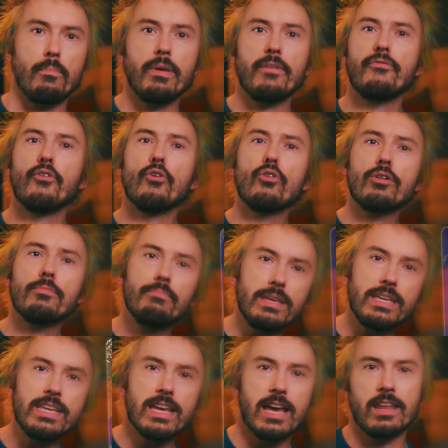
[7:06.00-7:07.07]
before
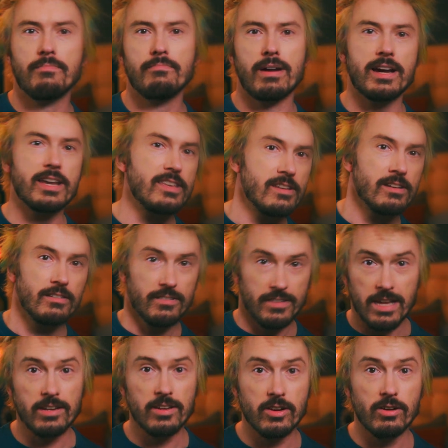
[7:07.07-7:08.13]
me and my
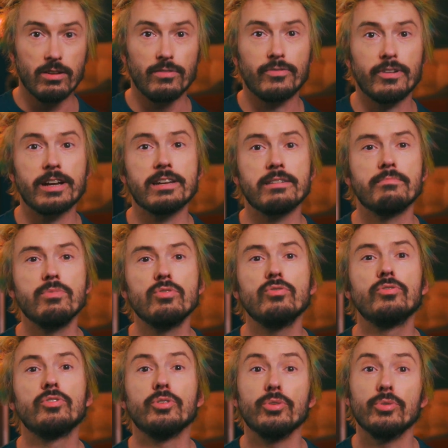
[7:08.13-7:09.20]
then girlfriend
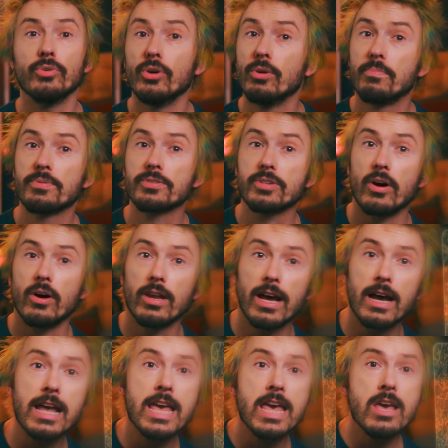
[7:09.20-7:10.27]
moved to
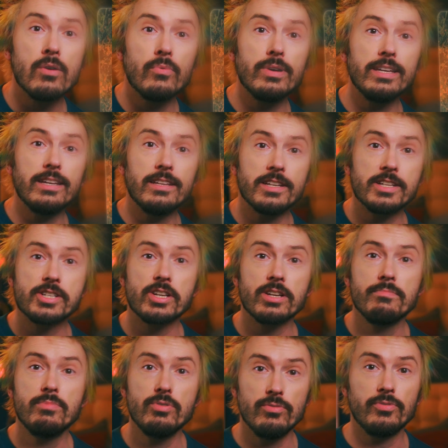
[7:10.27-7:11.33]
Uppsala, we initially
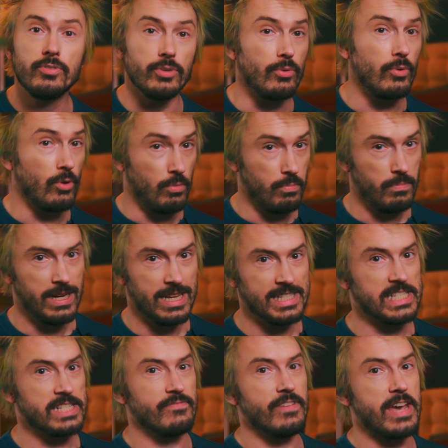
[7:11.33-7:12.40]
moved to
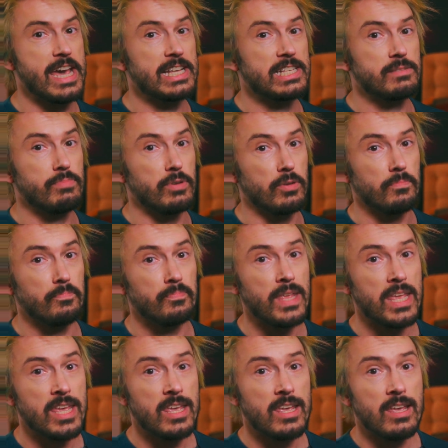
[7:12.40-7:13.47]
Upplands Väsby.
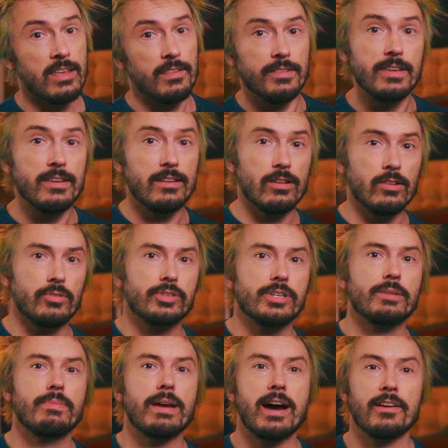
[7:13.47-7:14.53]
The
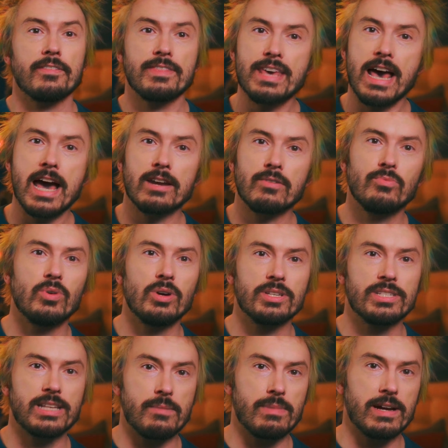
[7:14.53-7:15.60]
logic behind that
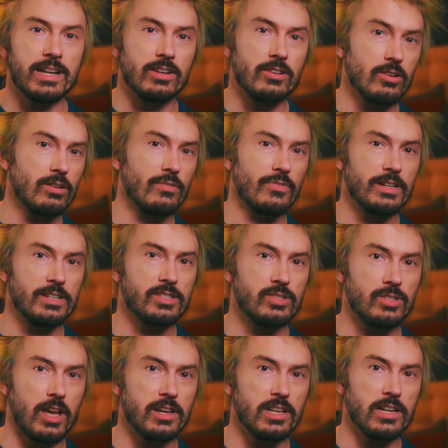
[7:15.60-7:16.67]
was that my girlfriend
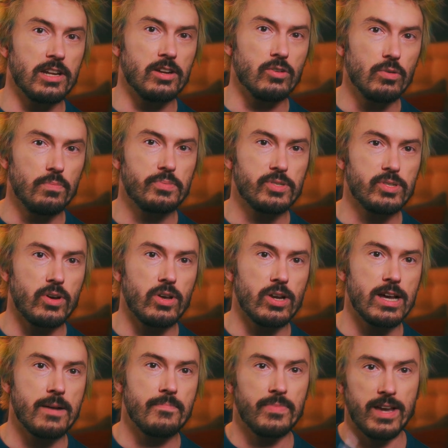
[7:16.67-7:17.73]
studied in
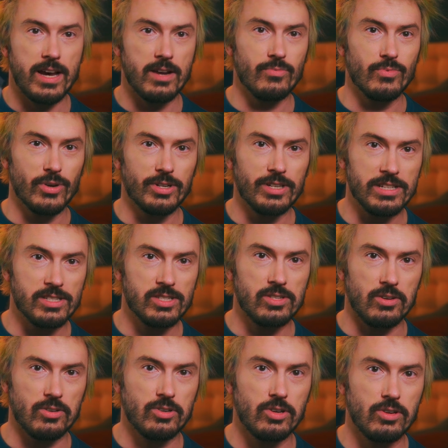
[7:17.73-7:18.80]
Uppsala, I worked in
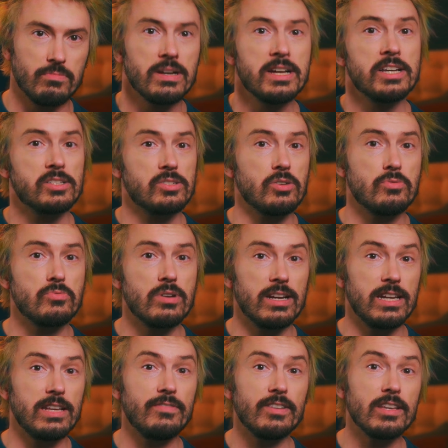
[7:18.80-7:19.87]
Stockholm, so
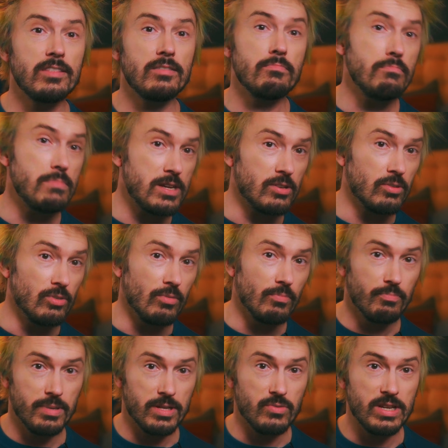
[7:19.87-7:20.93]
living in the middle
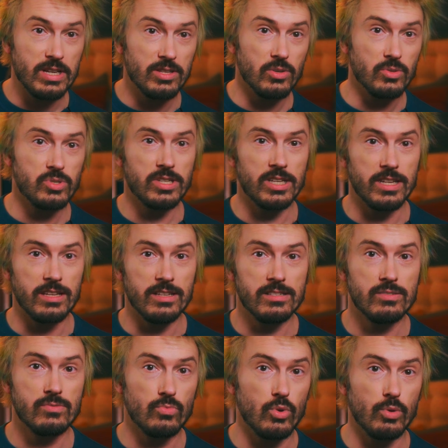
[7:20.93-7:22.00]
between those
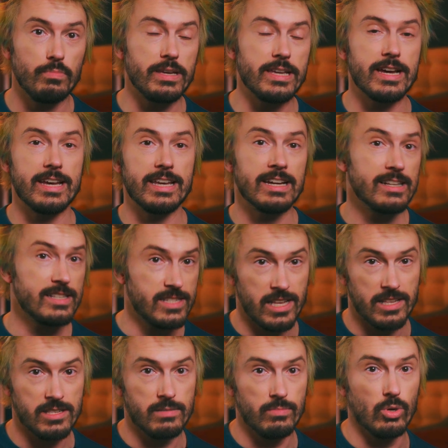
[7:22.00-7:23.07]
cities would be a
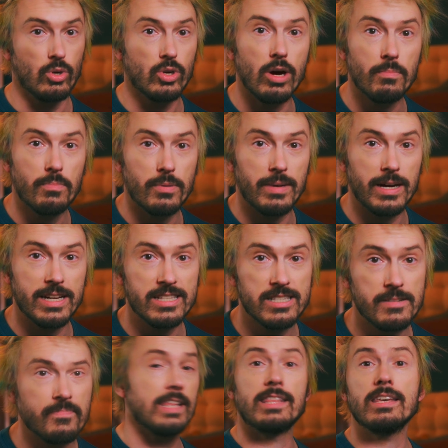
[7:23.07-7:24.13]
sensible
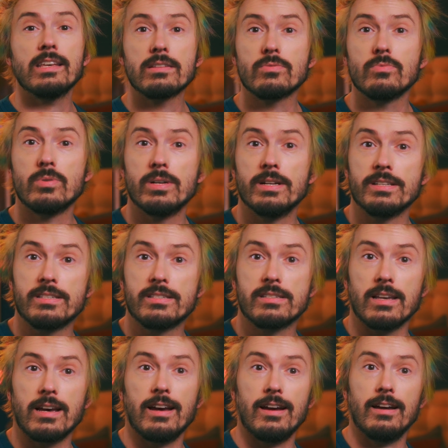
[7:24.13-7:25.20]
compromise. This
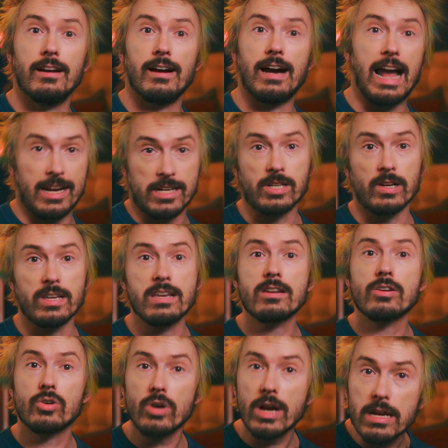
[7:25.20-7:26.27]
was actually
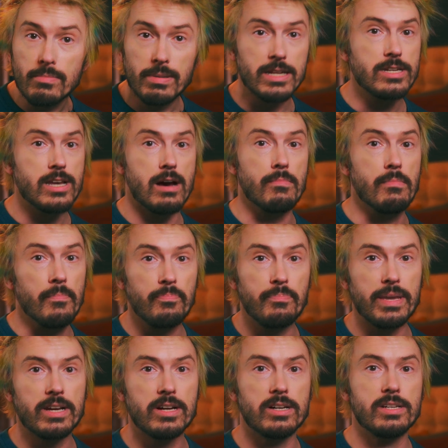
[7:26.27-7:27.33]
incredibly dumb,
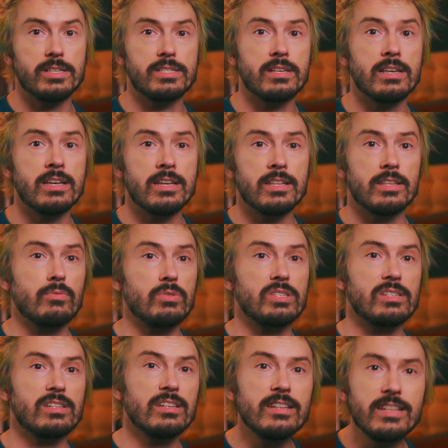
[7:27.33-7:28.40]
because there
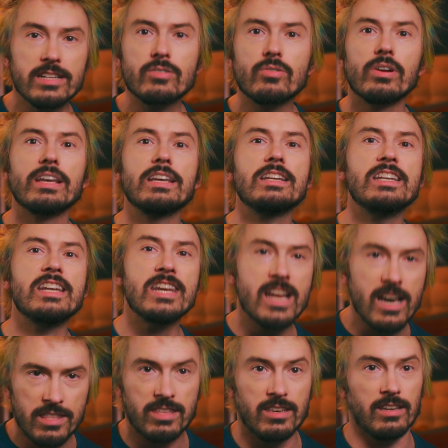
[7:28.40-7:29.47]
was literally
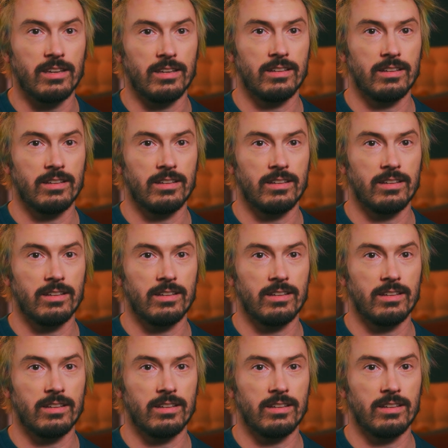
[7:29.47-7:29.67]
nothing